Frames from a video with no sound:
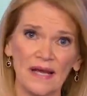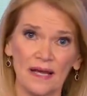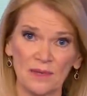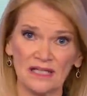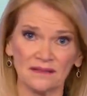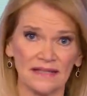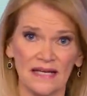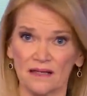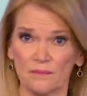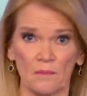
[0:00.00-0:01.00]

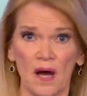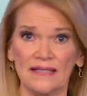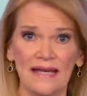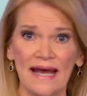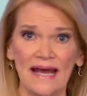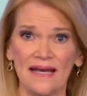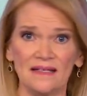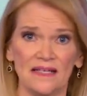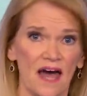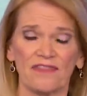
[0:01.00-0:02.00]
imminently Monday,
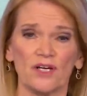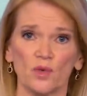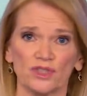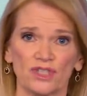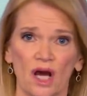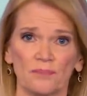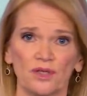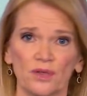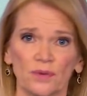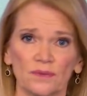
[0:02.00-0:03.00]
nothing will stop
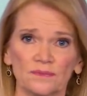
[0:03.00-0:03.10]
you?